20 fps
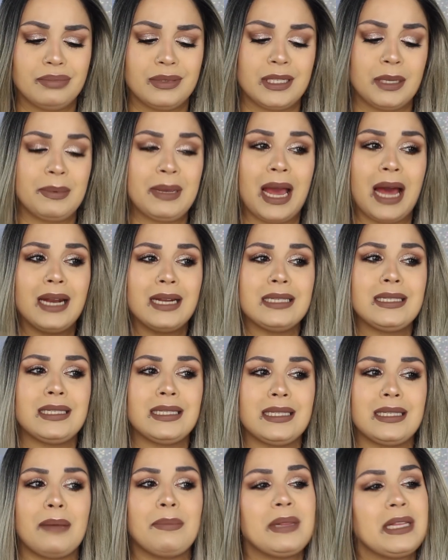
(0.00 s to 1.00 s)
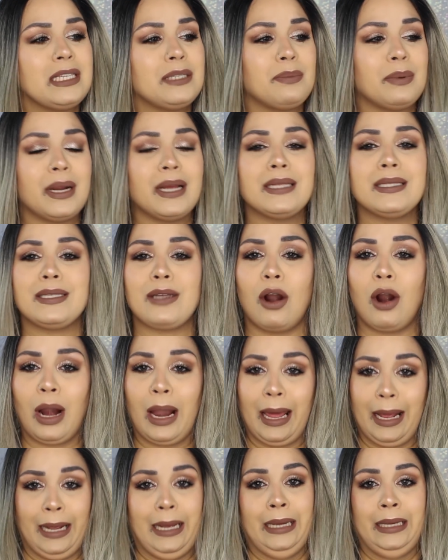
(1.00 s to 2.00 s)
To be honest, some of these brands are
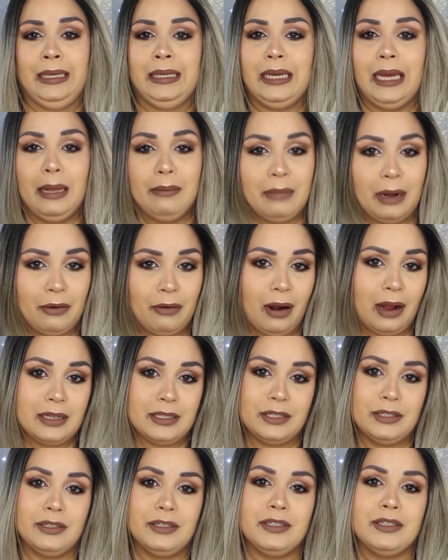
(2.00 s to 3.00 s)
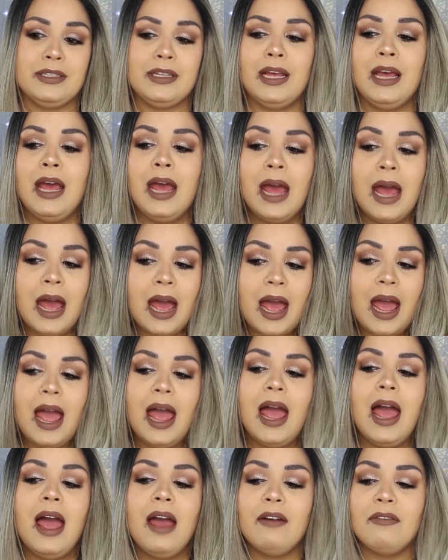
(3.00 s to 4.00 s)
like in my rosters.
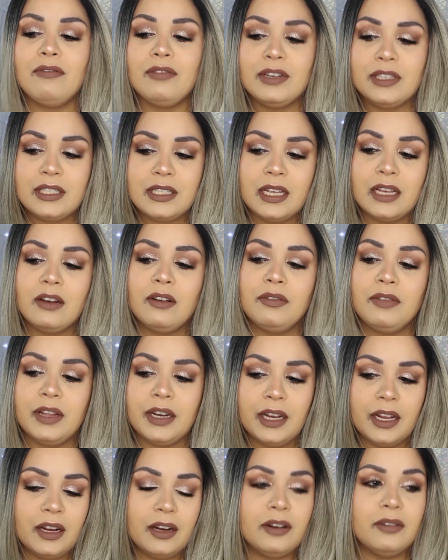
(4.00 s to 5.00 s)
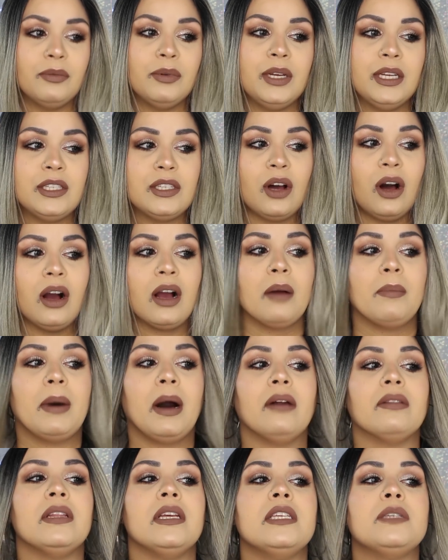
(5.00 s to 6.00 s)
Every single video we talk
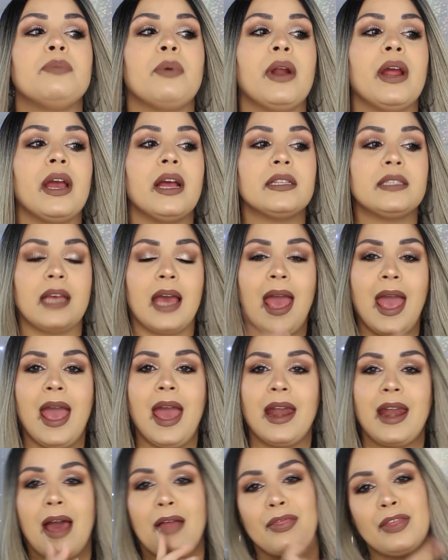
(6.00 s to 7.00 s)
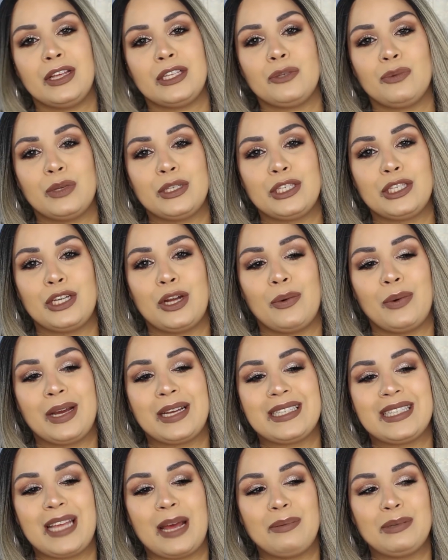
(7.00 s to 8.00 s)
about these brands, and this one's no
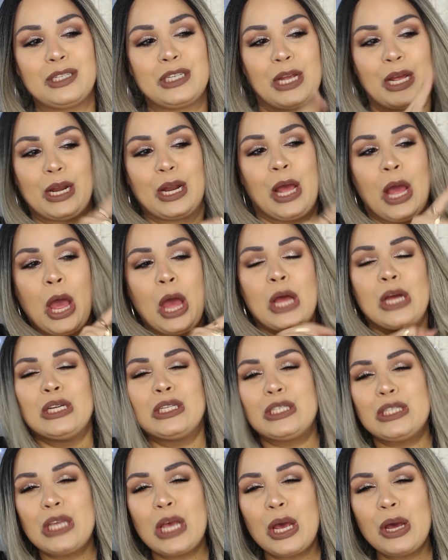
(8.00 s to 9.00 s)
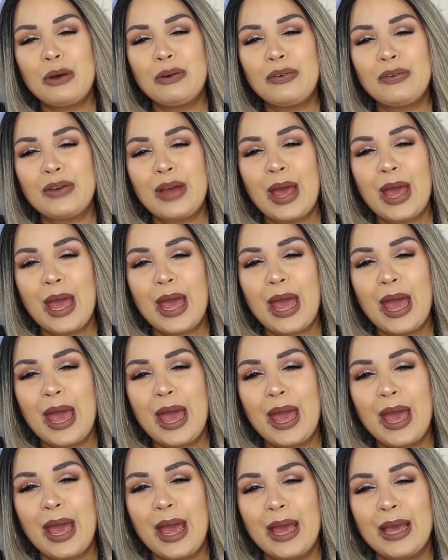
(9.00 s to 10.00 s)
exception. Too
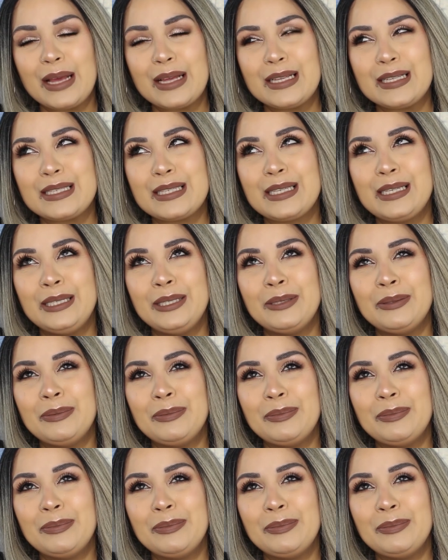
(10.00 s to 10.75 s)
Faced.